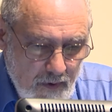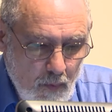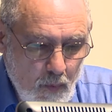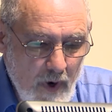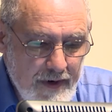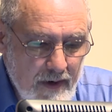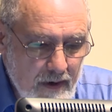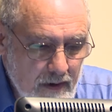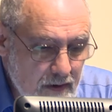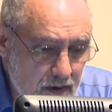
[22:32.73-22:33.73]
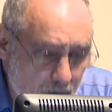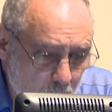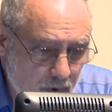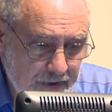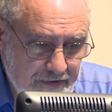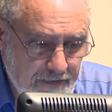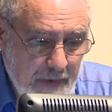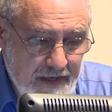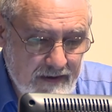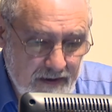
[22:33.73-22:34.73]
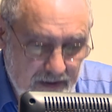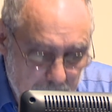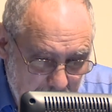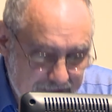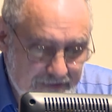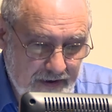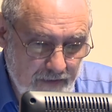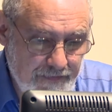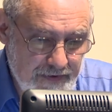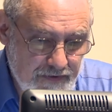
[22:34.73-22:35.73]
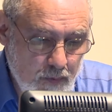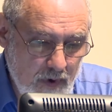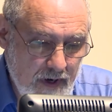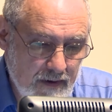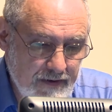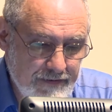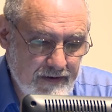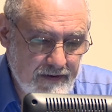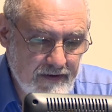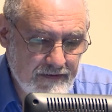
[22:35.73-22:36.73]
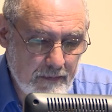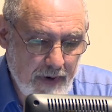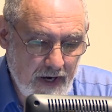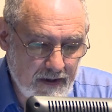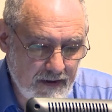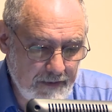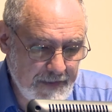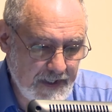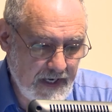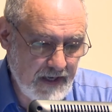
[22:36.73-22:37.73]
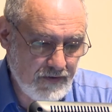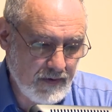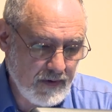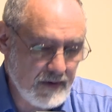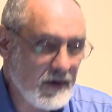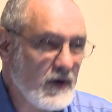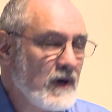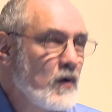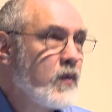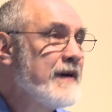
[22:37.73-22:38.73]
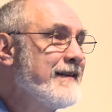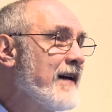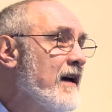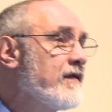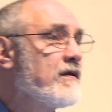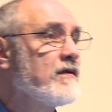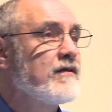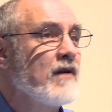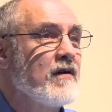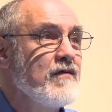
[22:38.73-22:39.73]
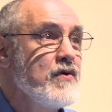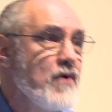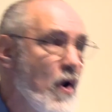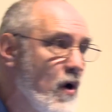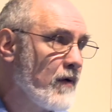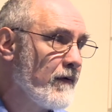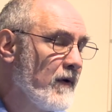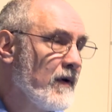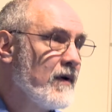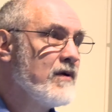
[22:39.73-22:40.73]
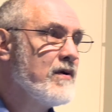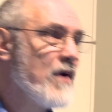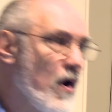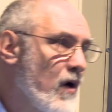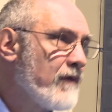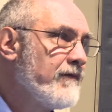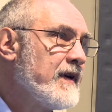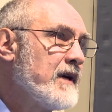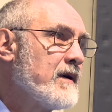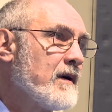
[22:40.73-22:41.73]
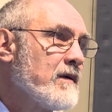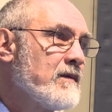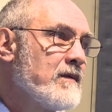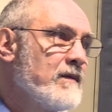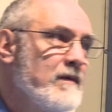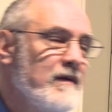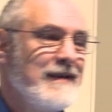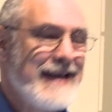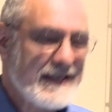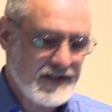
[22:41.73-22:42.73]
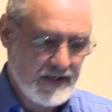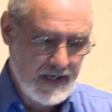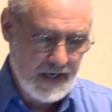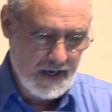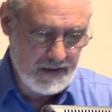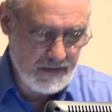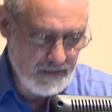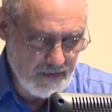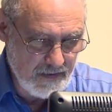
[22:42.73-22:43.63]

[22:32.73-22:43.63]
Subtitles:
What no one expected, myself as well, is that this apocalyptic hatred, the quintessence of noch wieder, yes again,